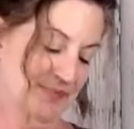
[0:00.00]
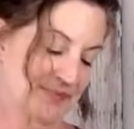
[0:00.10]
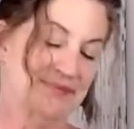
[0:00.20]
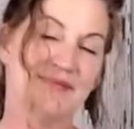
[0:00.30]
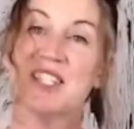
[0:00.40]

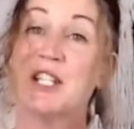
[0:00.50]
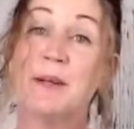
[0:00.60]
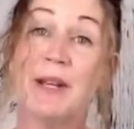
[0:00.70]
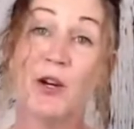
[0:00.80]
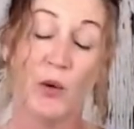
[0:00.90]
It's going to
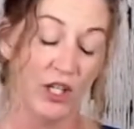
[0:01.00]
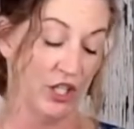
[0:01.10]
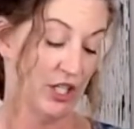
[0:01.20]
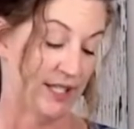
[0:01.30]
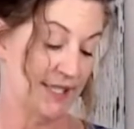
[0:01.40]
be
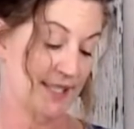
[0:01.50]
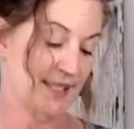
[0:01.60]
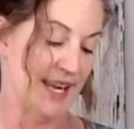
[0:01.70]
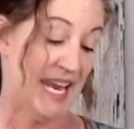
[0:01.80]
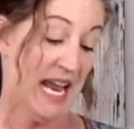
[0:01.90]
gorgeous.
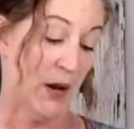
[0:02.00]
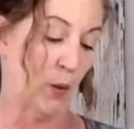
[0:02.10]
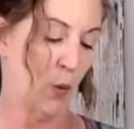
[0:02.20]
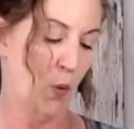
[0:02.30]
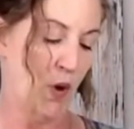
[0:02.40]
I can't
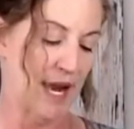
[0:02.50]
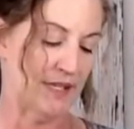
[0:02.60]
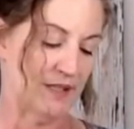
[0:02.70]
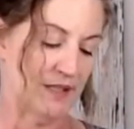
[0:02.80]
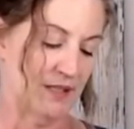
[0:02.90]
wait